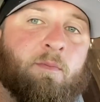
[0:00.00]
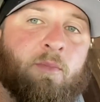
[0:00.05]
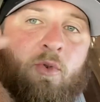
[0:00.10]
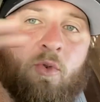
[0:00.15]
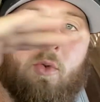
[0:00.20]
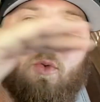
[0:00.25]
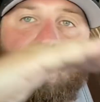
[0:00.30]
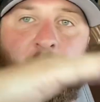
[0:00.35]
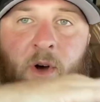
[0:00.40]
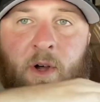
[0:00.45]

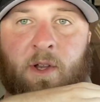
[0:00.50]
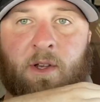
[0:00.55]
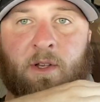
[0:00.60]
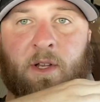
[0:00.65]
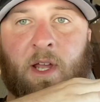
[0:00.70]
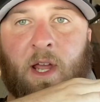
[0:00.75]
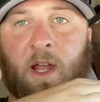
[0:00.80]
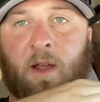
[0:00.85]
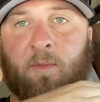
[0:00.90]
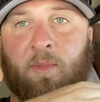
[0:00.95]
Pull one
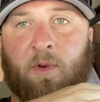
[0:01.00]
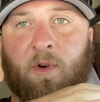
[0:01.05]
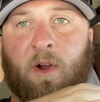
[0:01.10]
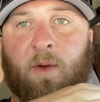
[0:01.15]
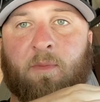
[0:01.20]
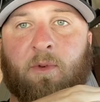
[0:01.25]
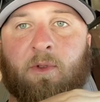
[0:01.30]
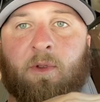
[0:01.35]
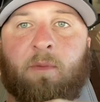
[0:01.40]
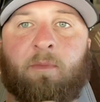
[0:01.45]
camper
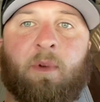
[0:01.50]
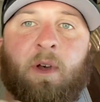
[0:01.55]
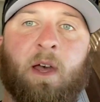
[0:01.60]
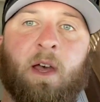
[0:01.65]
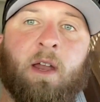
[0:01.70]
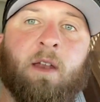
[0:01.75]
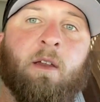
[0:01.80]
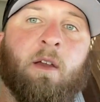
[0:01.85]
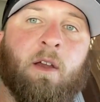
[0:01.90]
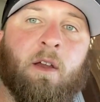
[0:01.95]
up on the
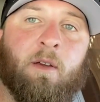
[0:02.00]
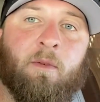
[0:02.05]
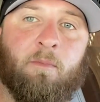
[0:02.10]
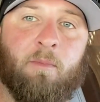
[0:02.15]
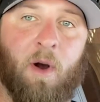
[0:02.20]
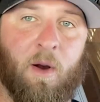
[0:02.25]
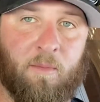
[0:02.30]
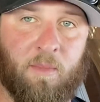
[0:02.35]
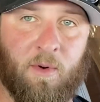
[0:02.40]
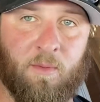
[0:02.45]

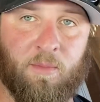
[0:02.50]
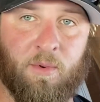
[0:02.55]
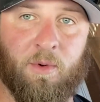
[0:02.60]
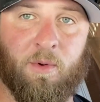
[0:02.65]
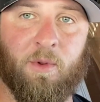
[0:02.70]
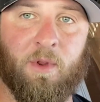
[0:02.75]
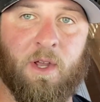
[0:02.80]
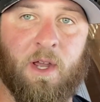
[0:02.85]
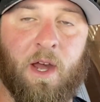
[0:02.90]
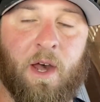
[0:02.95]
bed, bumper
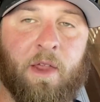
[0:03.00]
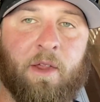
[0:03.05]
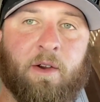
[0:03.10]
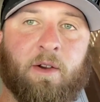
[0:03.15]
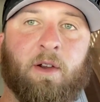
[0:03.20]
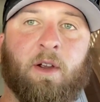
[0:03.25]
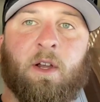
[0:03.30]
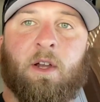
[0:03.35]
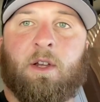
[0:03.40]
pull the other.